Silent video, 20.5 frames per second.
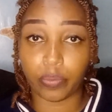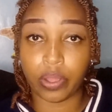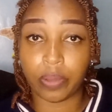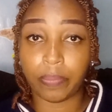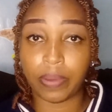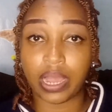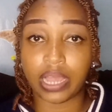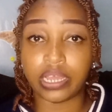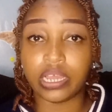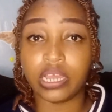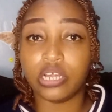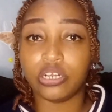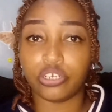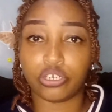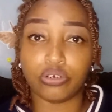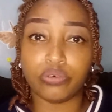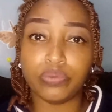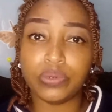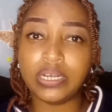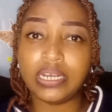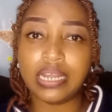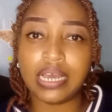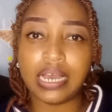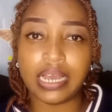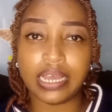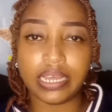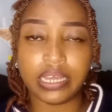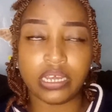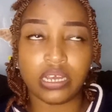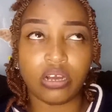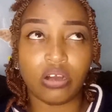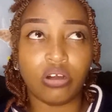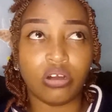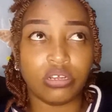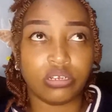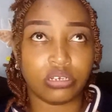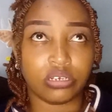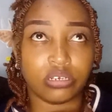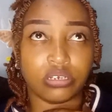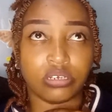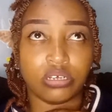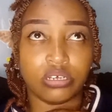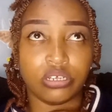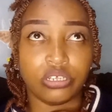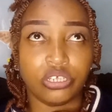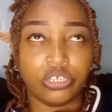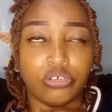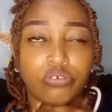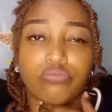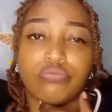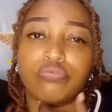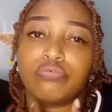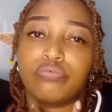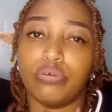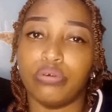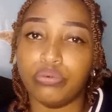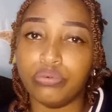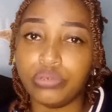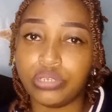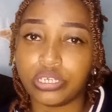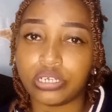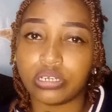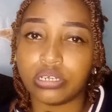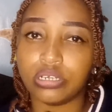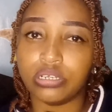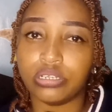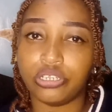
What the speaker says: whereby don't rely on your throat,